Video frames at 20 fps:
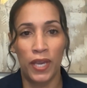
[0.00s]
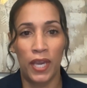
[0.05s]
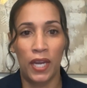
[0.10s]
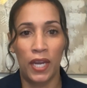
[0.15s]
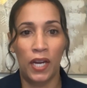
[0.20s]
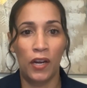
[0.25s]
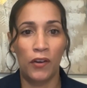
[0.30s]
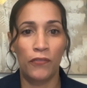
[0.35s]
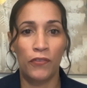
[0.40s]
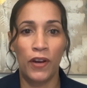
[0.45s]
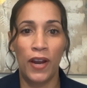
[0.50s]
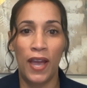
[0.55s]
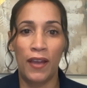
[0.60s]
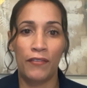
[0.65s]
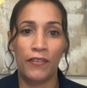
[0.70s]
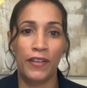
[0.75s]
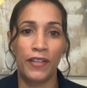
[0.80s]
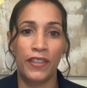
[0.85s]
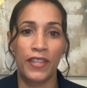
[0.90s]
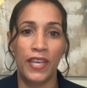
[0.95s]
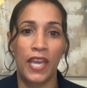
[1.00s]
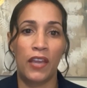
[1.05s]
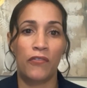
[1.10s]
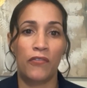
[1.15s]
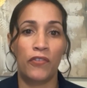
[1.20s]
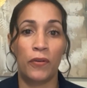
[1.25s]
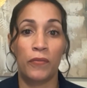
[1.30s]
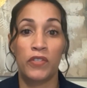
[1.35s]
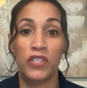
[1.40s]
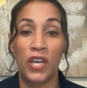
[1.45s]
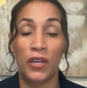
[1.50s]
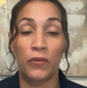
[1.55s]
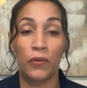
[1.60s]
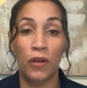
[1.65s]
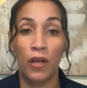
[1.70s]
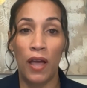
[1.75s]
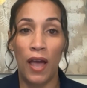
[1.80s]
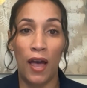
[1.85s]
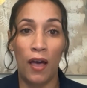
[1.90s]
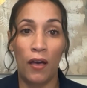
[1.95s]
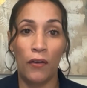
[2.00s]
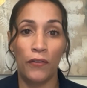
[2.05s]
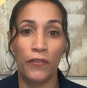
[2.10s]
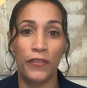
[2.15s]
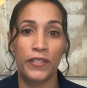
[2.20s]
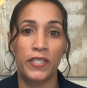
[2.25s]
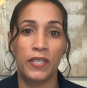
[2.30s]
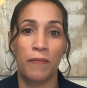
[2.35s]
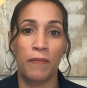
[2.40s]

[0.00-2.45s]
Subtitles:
care for everything from general health